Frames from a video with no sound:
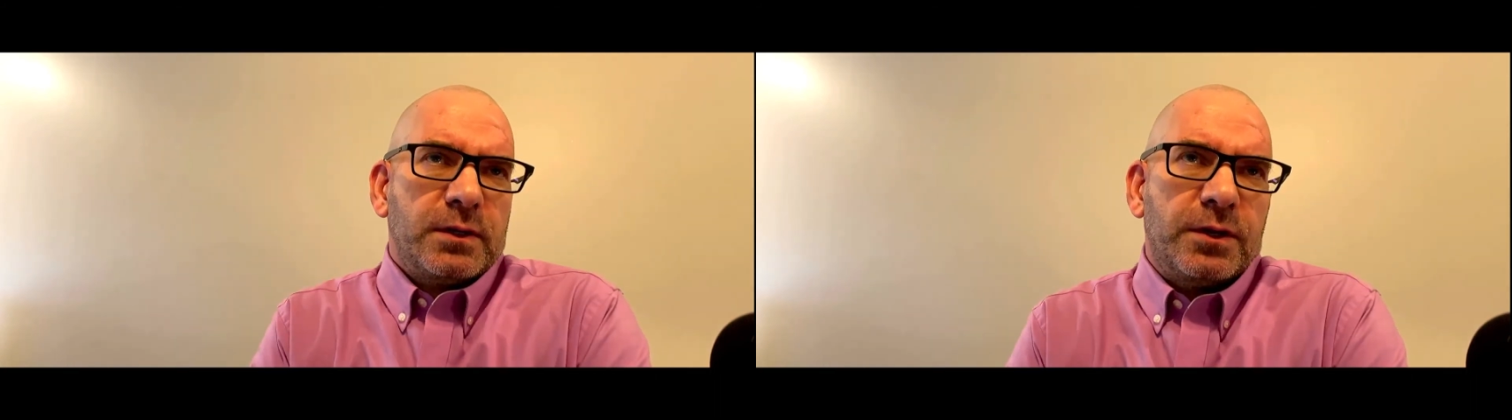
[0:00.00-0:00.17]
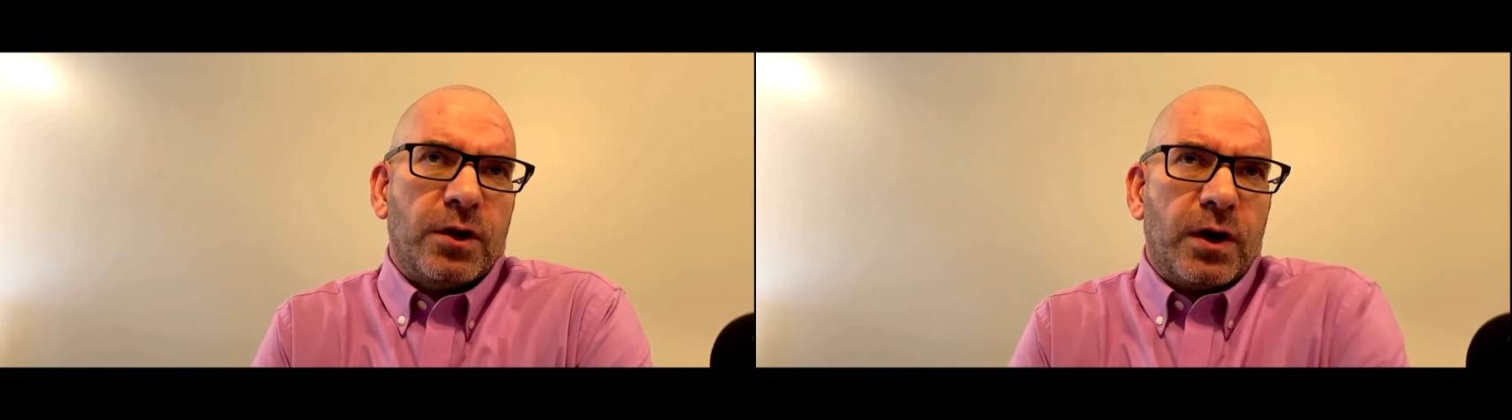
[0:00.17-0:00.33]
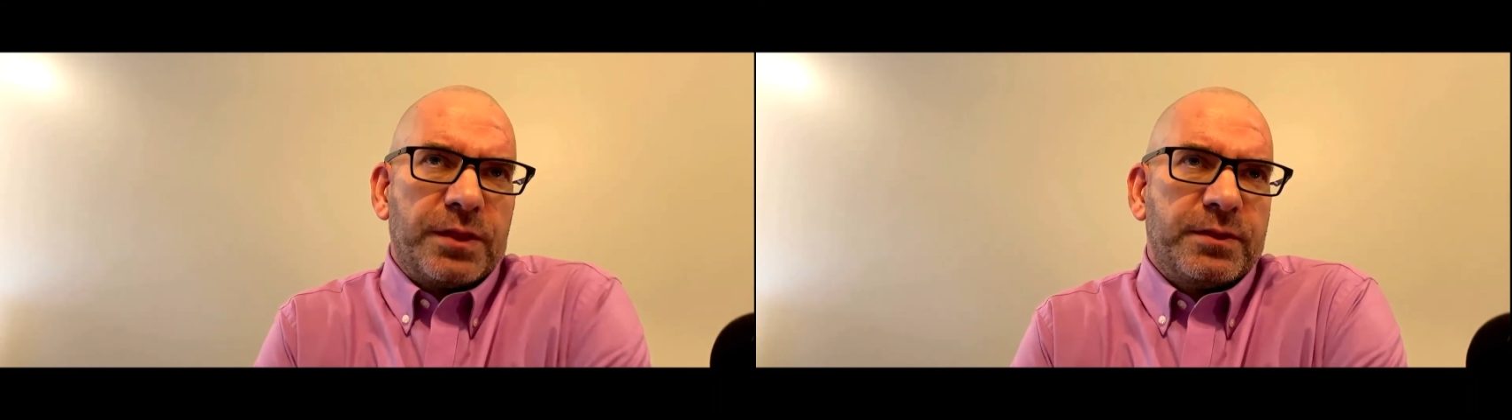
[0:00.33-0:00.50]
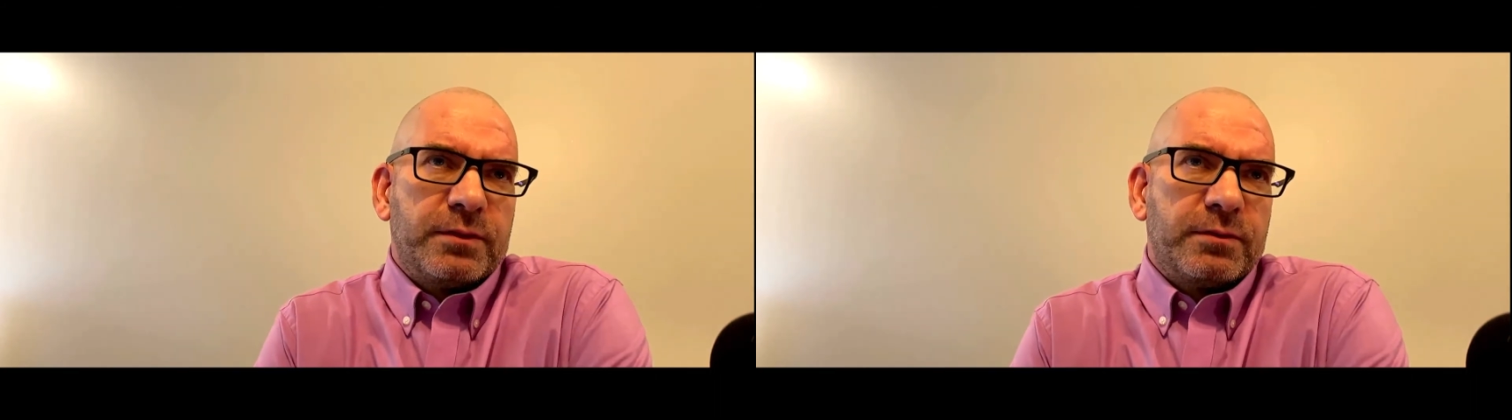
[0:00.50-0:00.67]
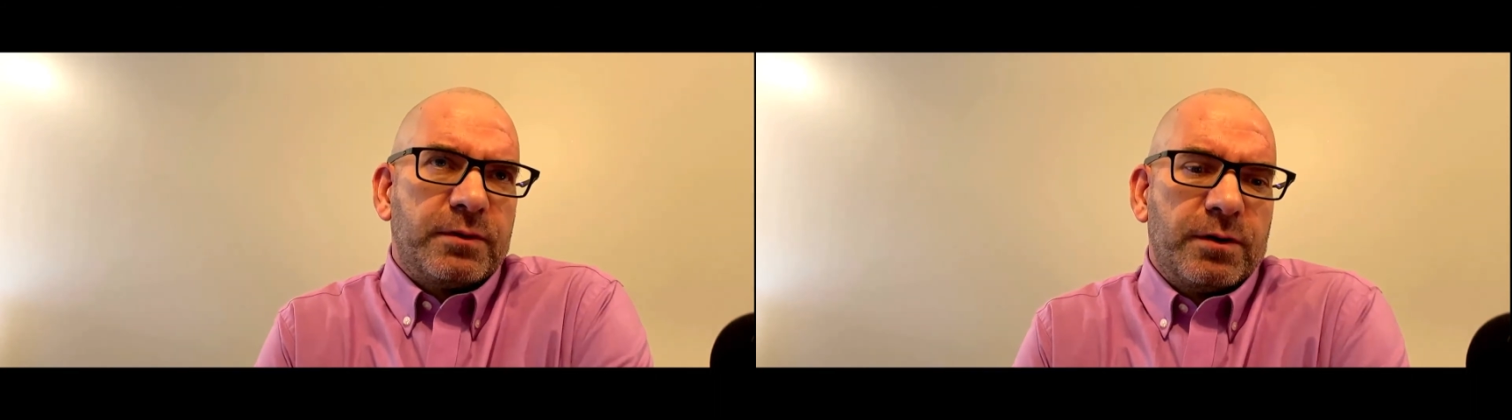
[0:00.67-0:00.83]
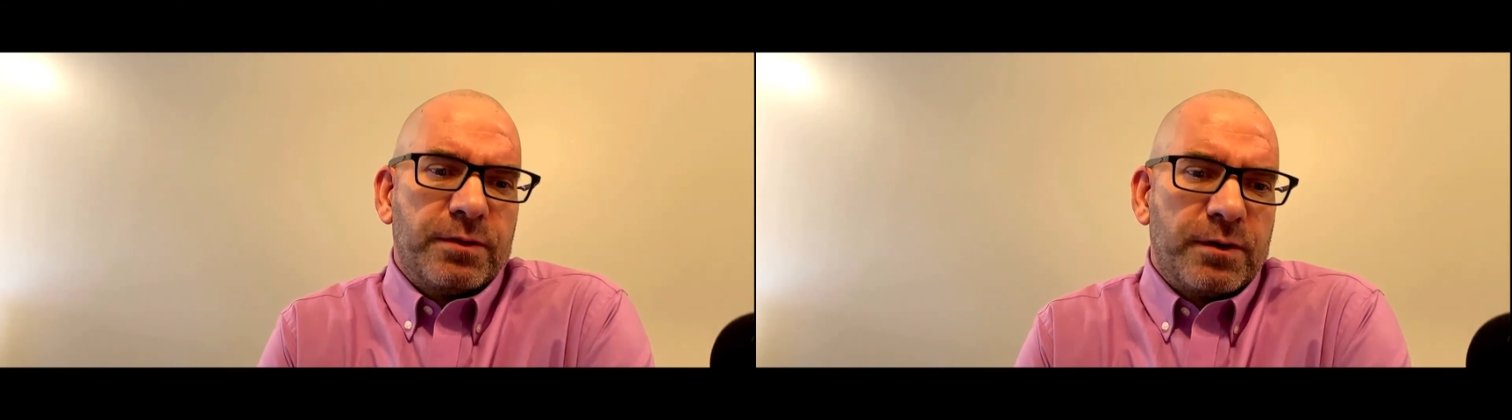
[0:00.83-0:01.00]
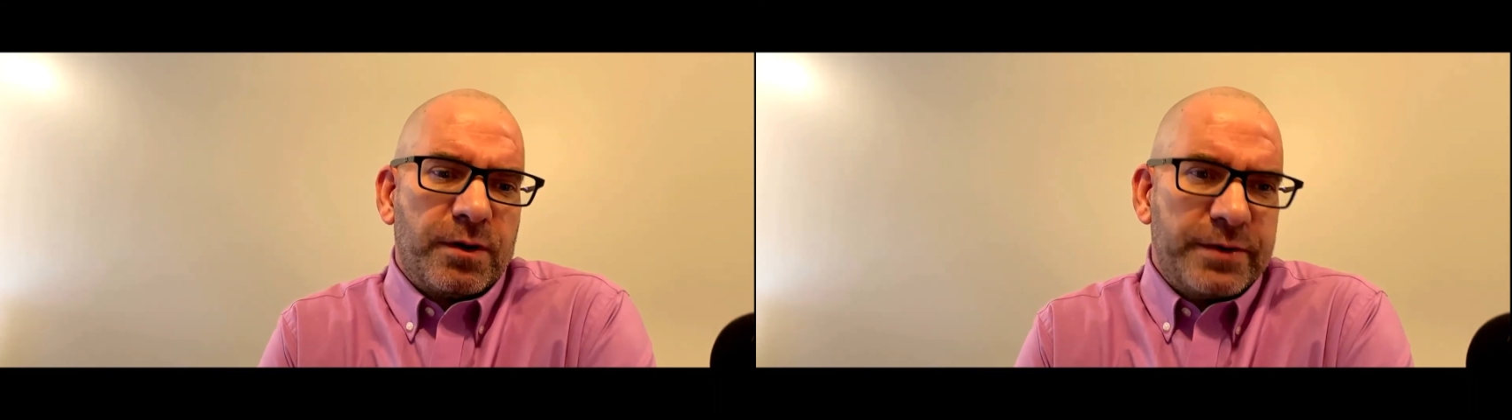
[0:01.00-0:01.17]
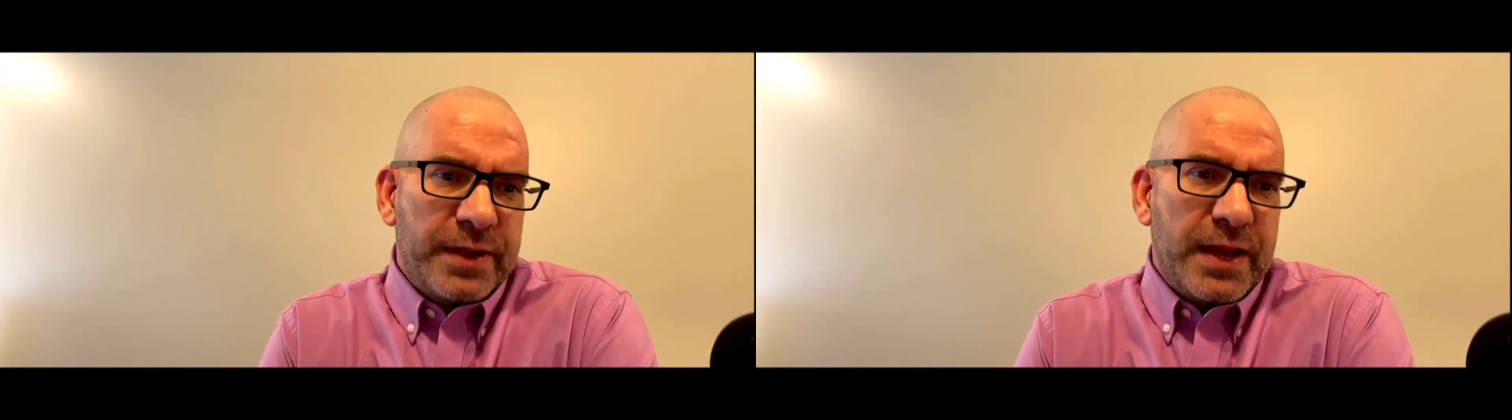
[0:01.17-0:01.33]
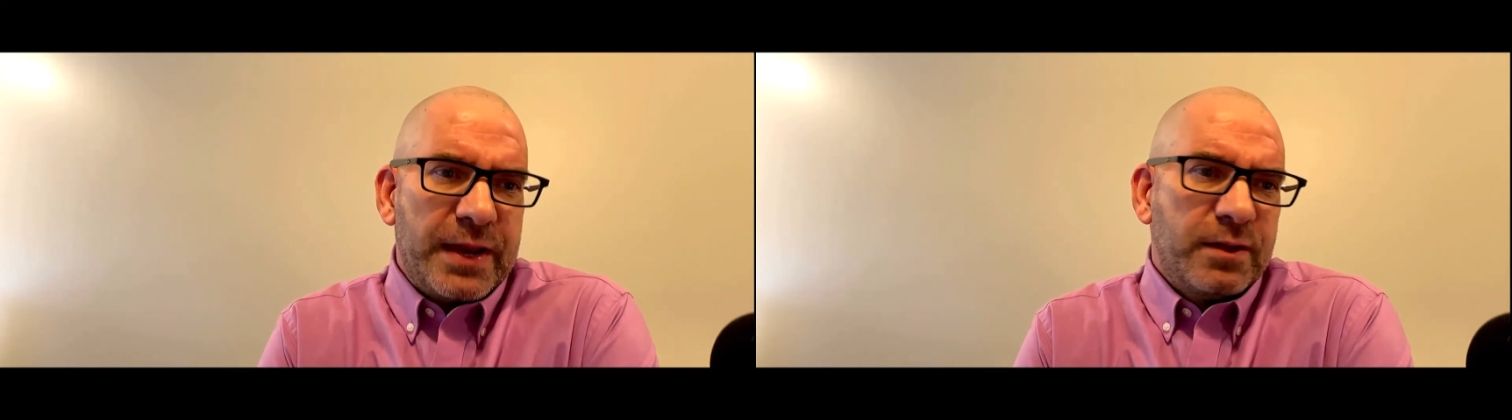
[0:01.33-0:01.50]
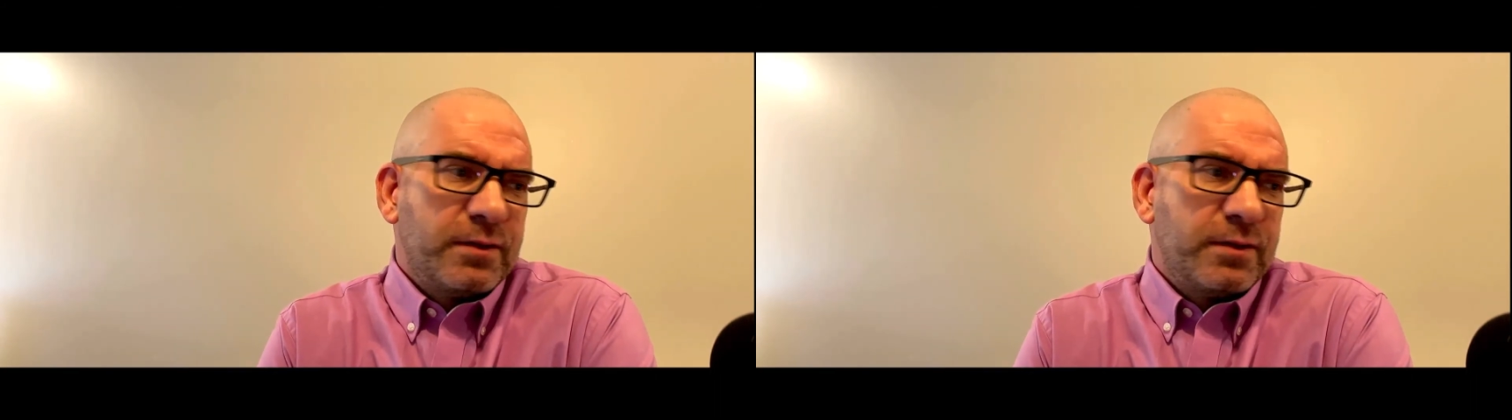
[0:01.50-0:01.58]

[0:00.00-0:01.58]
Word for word: You know, I, there there are data,